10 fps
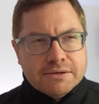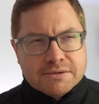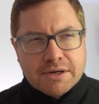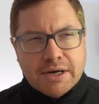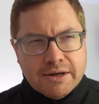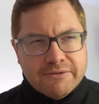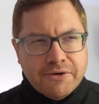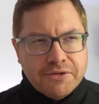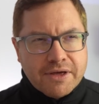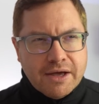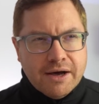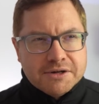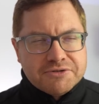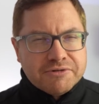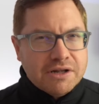is kind of on the
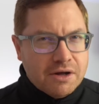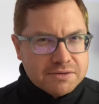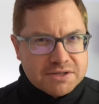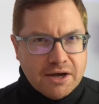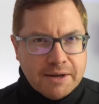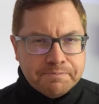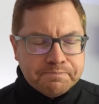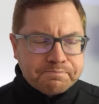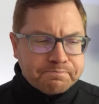cards for a long time.